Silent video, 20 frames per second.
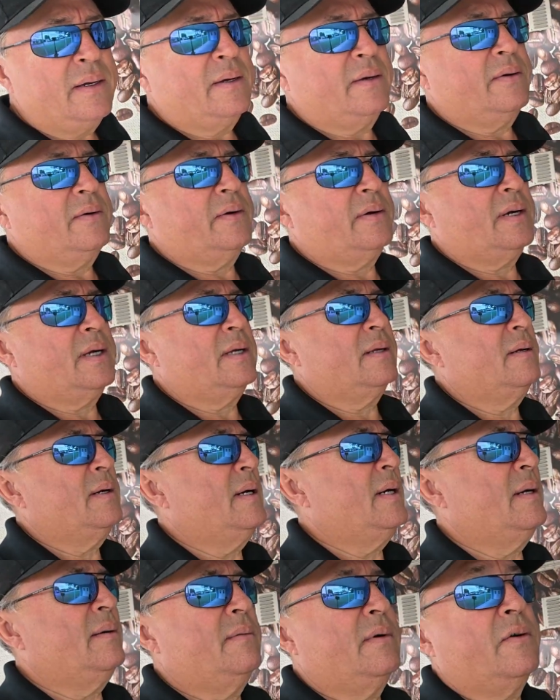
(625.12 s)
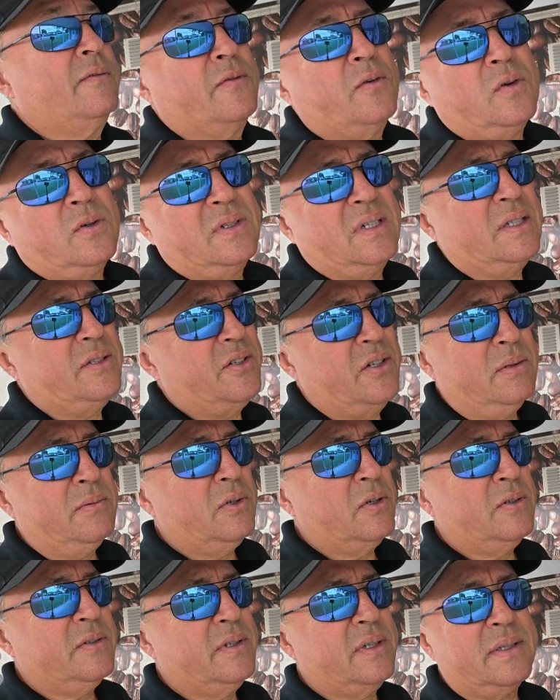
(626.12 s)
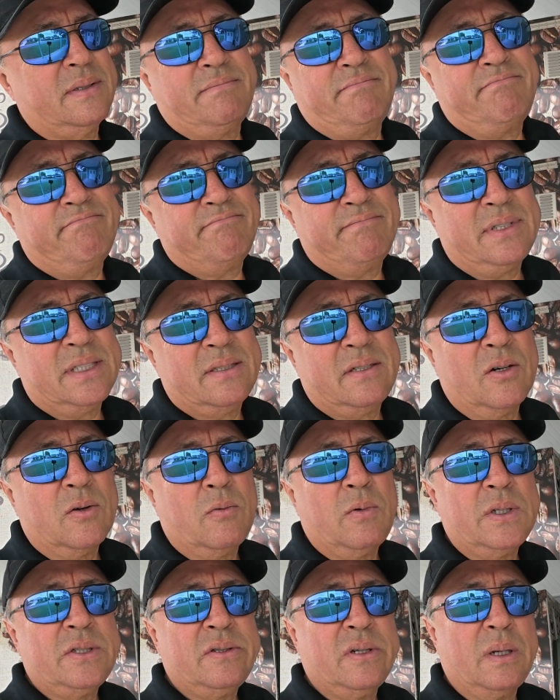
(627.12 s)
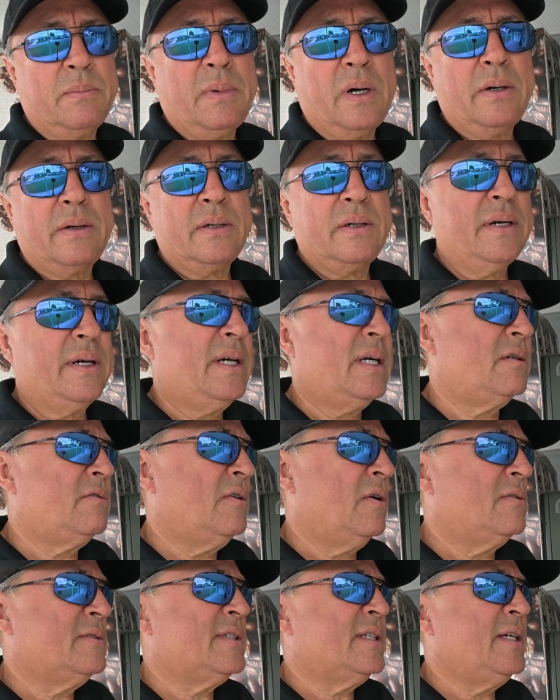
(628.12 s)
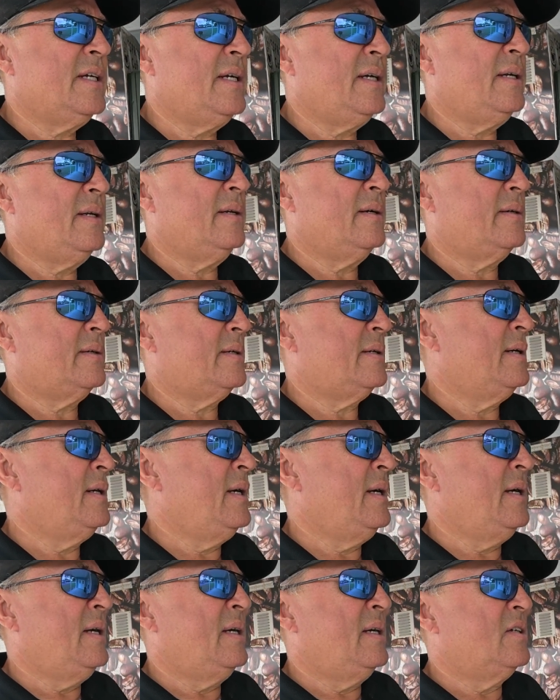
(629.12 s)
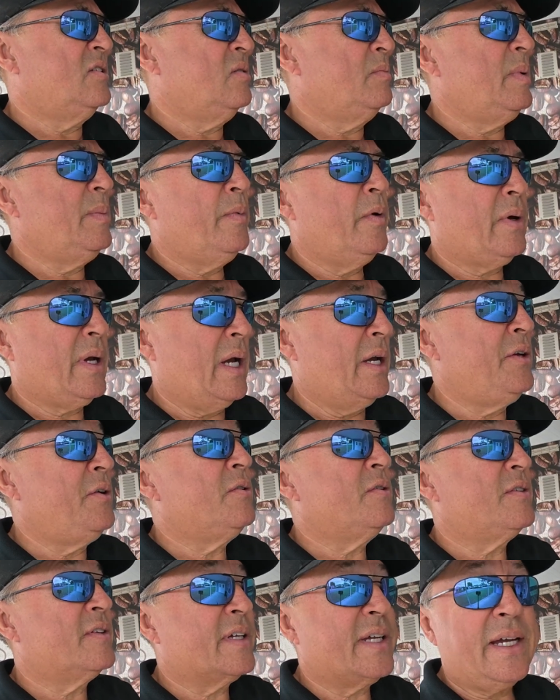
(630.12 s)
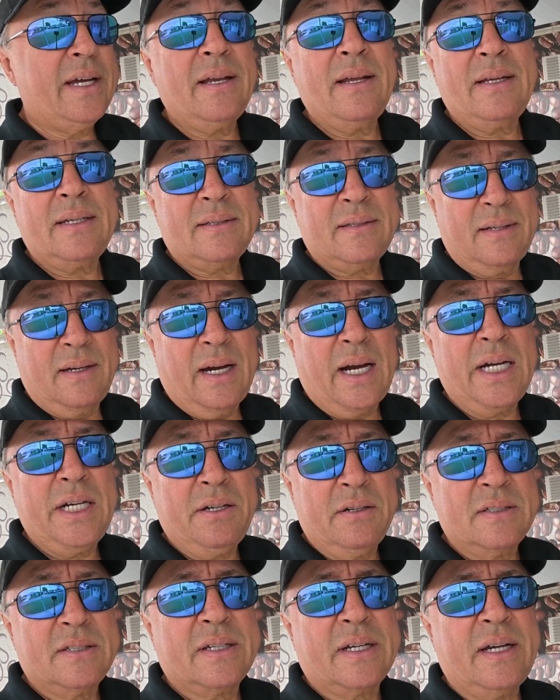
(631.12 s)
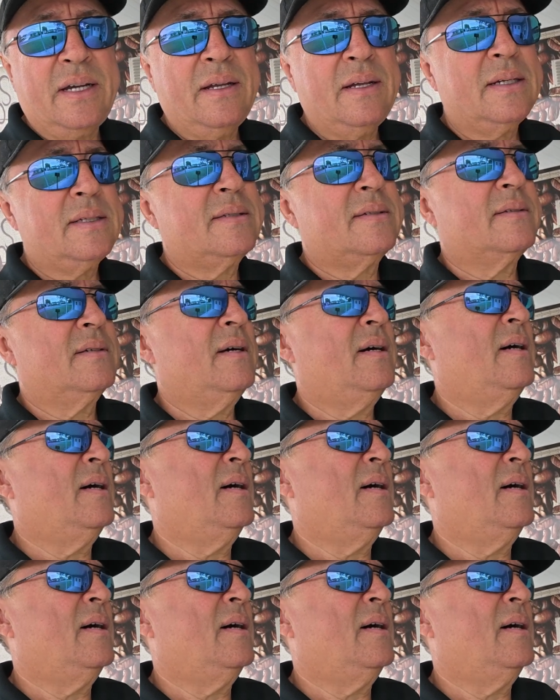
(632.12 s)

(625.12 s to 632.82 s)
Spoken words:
or of course a drum roaster, there's no question about it. Air roasting, or some people can use skillets, iron skillets.